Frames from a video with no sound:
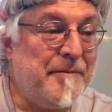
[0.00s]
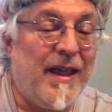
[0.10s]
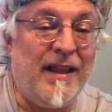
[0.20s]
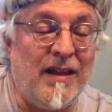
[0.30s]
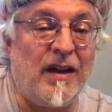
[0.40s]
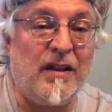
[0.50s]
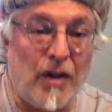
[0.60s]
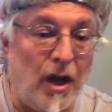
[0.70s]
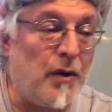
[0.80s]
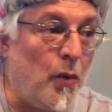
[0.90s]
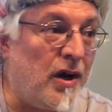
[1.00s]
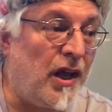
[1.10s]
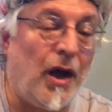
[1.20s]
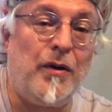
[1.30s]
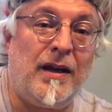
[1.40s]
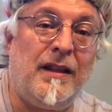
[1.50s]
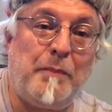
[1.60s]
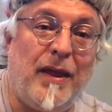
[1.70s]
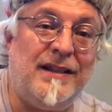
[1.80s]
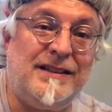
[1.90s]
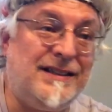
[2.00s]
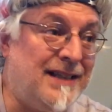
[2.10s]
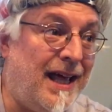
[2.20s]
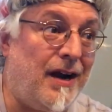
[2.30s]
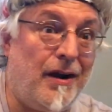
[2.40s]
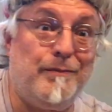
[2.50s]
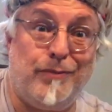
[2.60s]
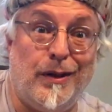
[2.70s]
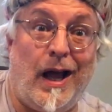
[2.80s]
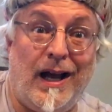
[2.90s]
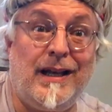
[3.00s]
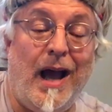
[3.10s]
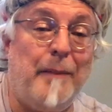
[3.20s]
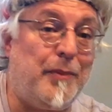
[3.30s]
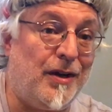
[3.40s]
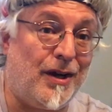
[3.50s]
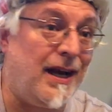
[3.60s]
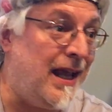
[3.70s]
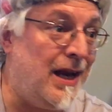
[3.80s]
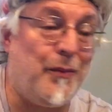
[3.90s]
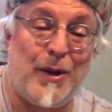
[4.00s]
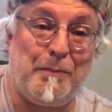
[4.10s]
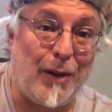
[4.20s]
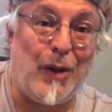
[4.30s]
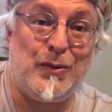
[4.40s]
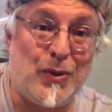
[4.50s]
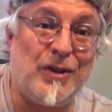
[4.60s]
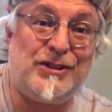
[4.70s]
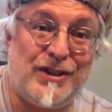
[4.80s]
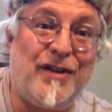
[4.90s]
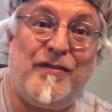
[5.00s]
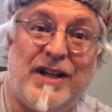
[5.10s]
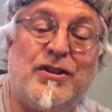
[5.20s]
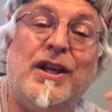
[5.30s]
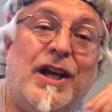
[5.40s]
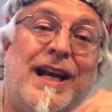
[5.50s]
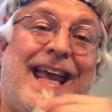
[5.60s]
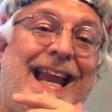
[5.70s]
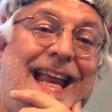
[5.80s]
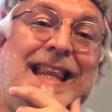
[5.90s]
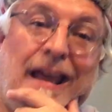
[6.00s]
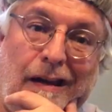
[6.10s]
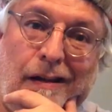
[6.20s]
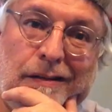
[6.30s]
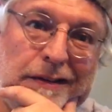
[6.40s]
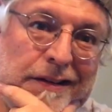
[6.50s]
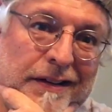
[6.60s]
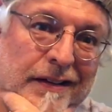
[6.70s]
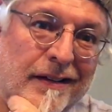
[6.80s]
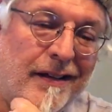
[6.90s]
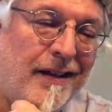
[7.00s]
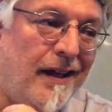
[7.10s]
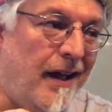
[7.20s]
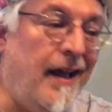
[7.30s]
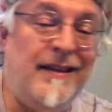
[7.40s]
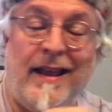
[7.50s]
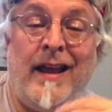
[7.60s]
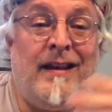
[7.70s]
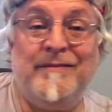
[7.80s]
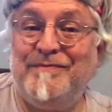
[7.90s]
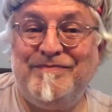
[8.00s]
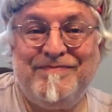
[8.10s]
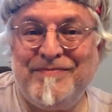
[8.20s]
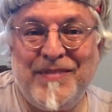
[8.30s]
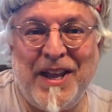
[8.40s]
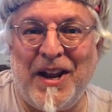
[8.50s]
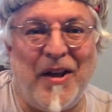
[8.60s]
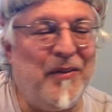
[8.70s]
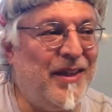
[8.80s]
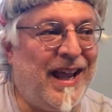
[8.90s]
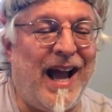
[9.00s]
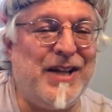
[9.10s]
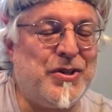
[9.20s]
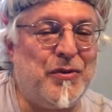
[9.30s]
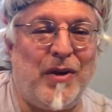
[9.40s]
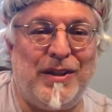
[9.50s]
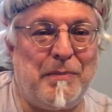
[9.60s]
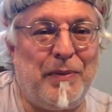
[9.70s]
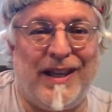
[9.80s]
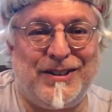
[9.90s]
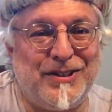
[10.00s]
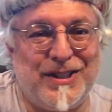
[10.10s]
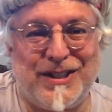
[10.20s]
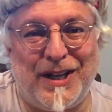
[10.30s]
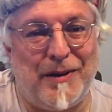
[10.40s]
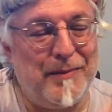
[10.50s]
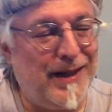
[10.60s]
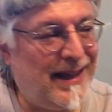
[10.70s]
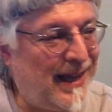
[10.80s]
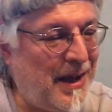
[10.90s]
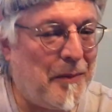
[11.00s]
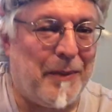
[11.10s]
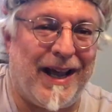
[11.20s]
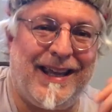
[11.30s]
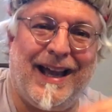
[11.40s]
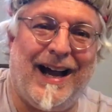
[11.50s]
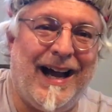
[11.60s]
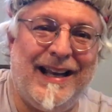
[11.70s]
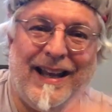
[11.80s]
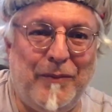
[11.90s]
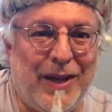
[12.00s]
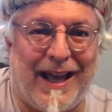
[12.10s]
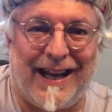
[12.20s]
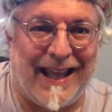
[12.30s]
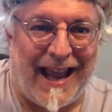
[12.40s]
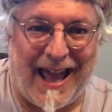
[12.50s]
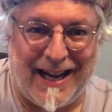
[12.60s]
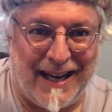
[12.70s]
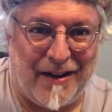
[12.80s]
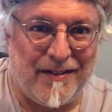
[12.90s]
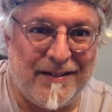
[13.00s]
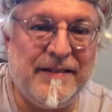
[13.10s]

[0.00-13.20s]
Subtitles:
And they're going to want to go to the places that are locked up, and they're going to hit it with a blowtorch, and they're eventually going to get in there. And then, you know, the guys who run the place are just going to be like, oh my God, we got to get out of here.